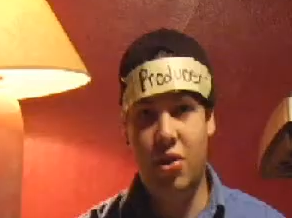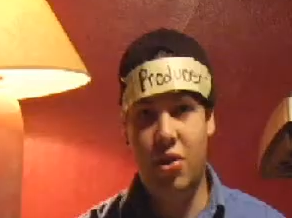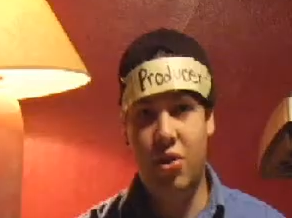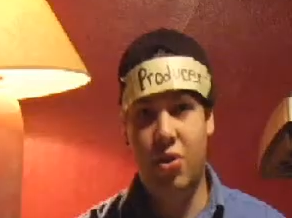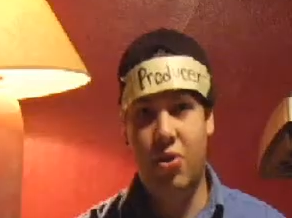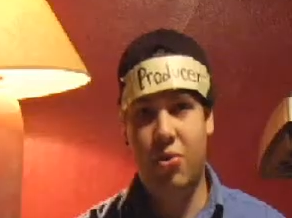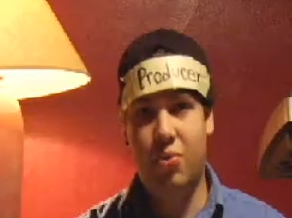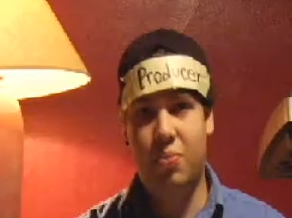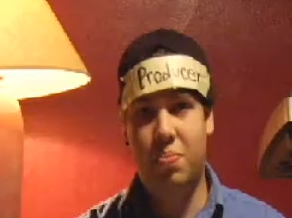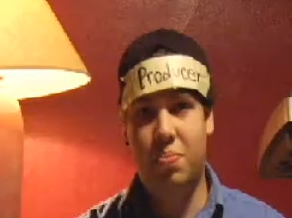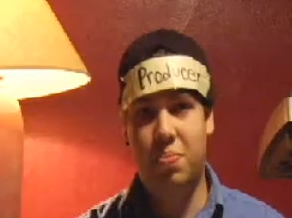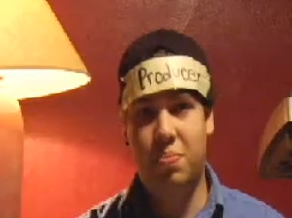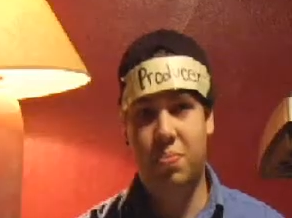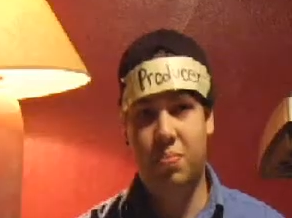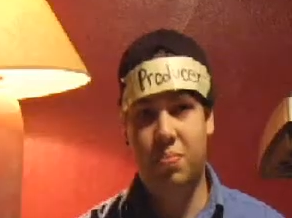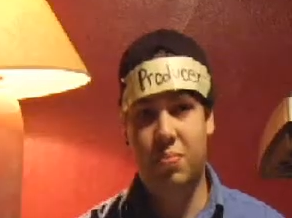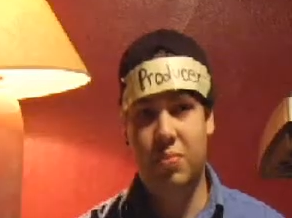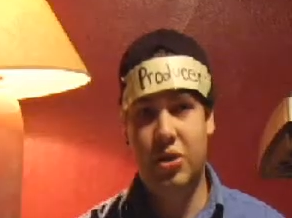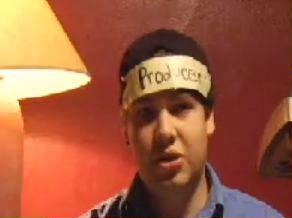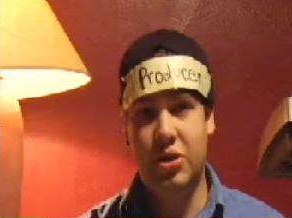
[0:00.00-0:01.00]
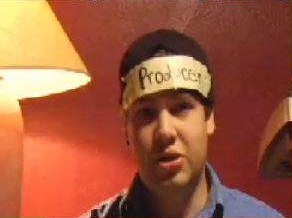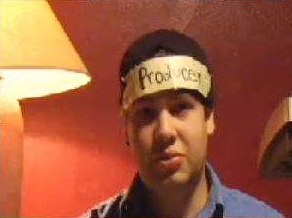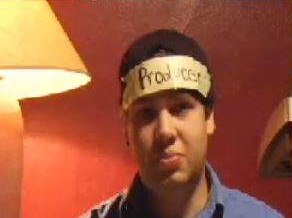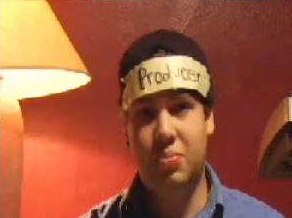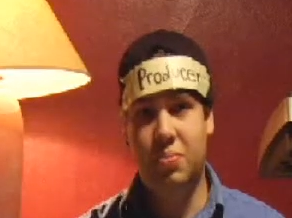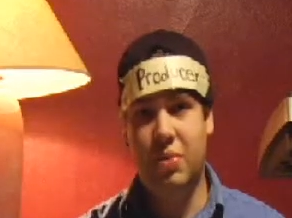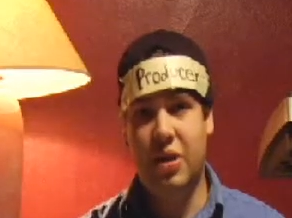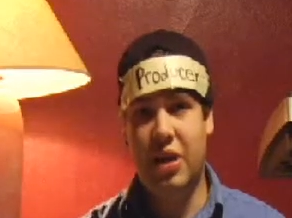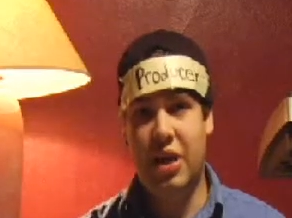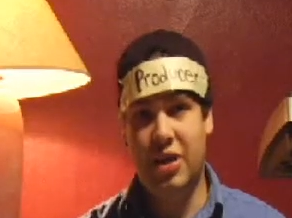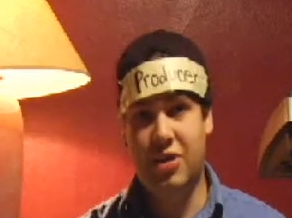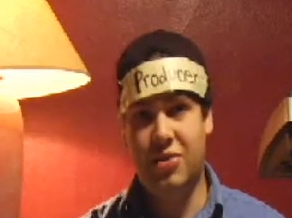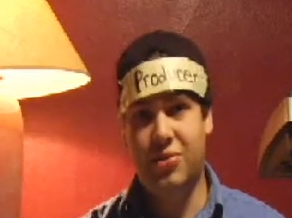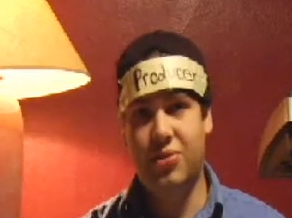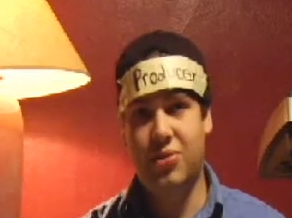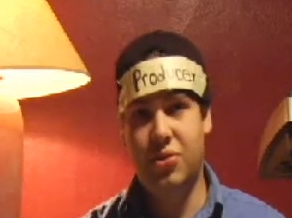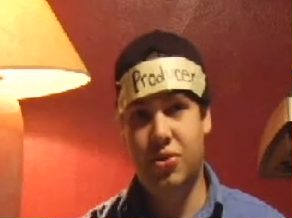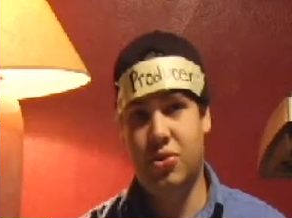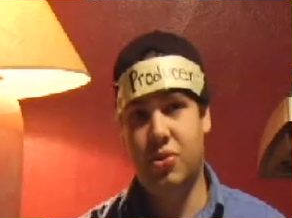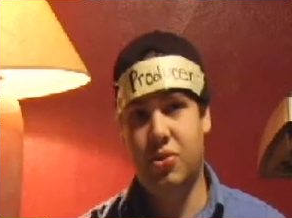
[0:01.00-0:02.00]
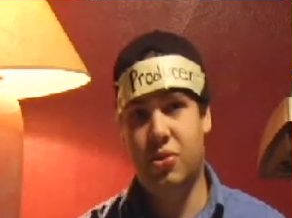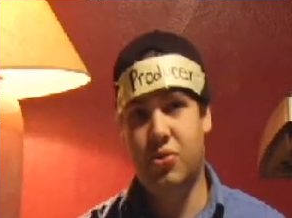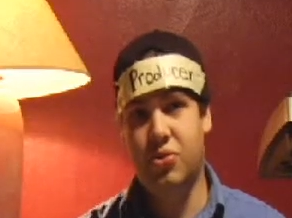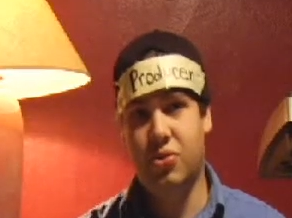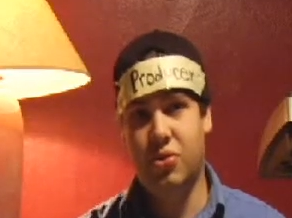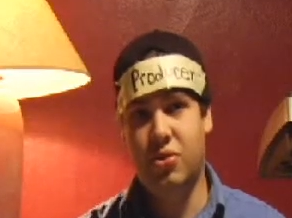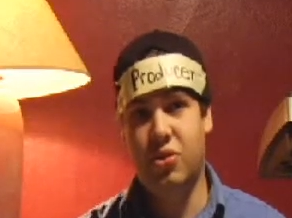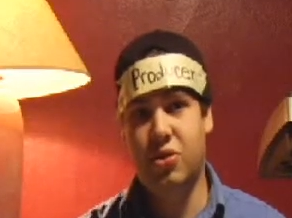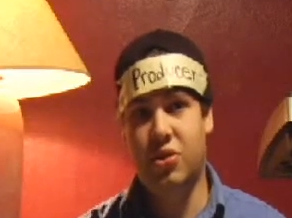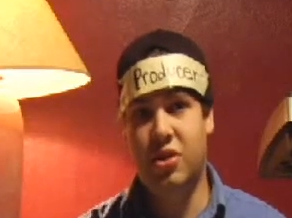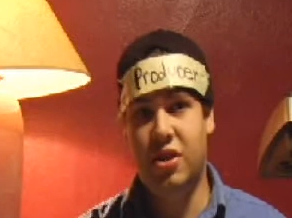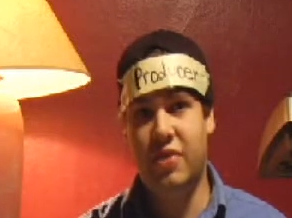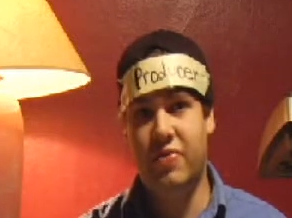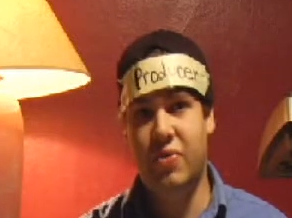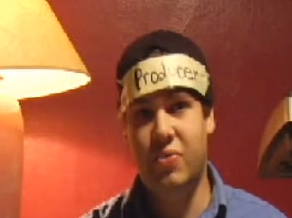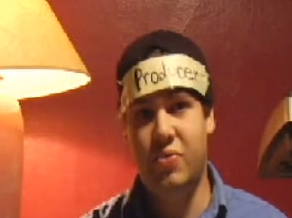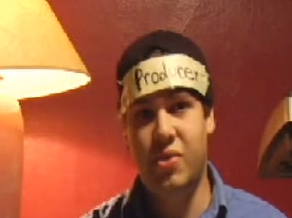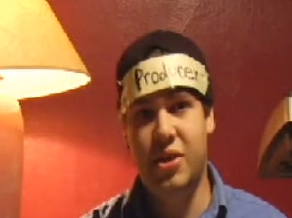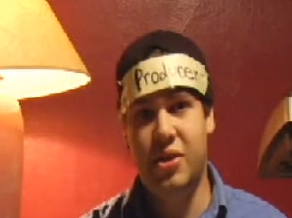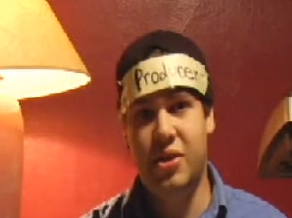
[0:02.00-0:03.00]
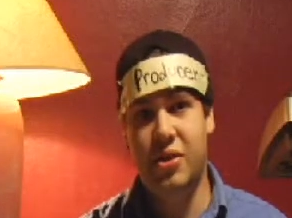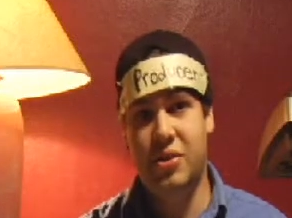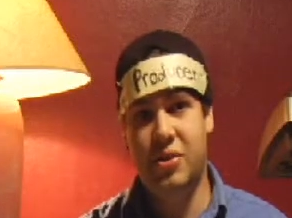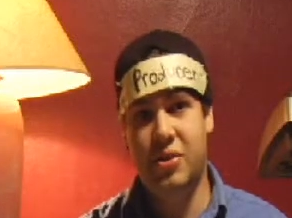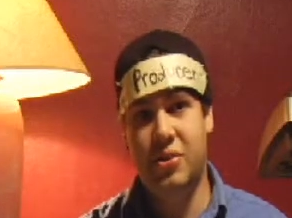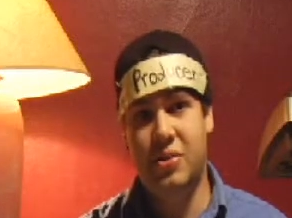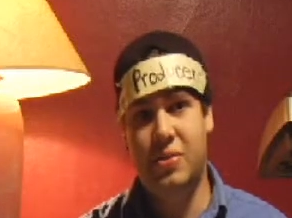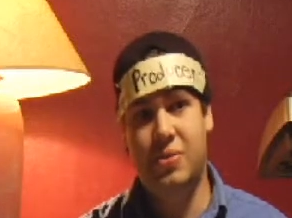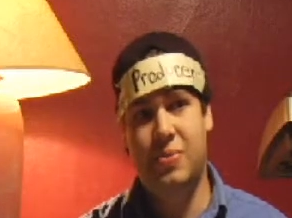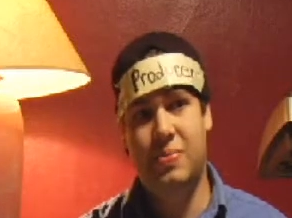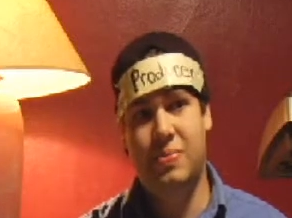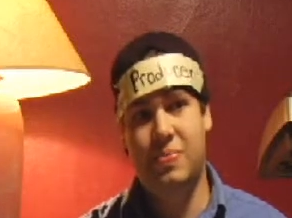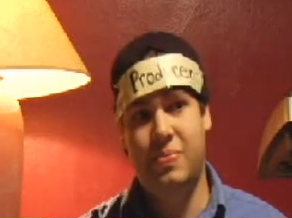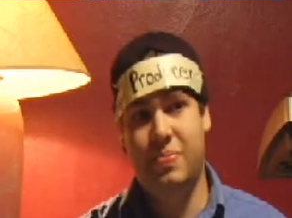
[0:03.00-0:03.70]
No, it actually took closer to 7 weeks.